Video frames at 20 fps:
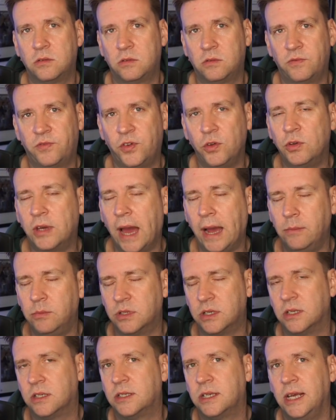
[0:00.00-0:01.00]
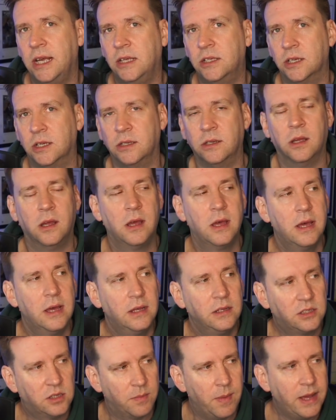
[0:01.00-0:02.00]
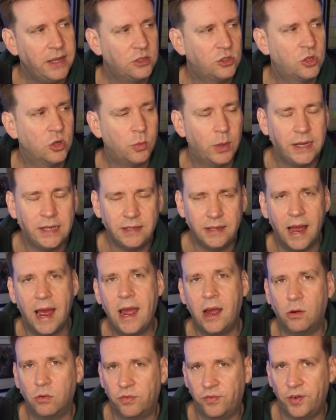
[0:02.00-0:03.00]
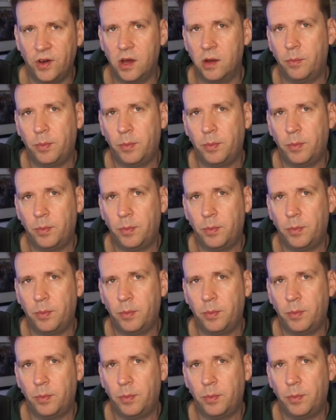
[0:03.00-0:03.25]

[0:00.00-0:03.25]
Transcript: few games of the season to make sure we nail third